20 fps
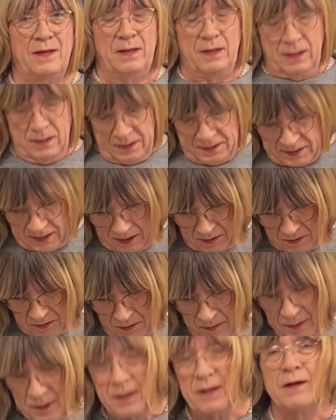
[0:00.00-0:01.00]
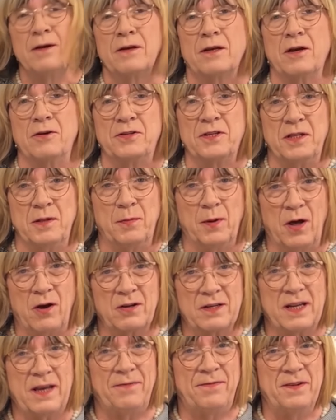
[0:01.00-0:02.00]
So, go to the
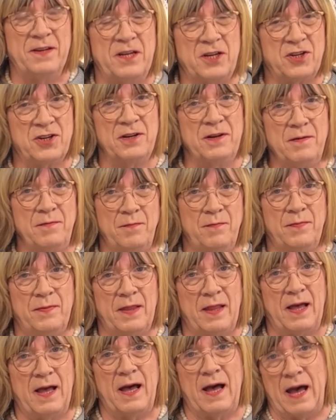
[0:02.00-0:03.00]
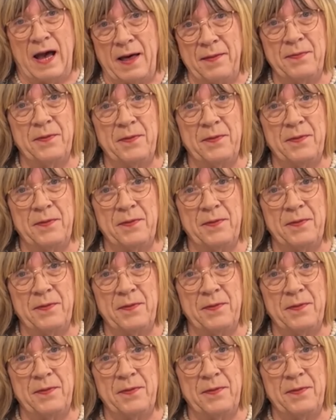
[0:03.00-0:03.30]
block definition, add the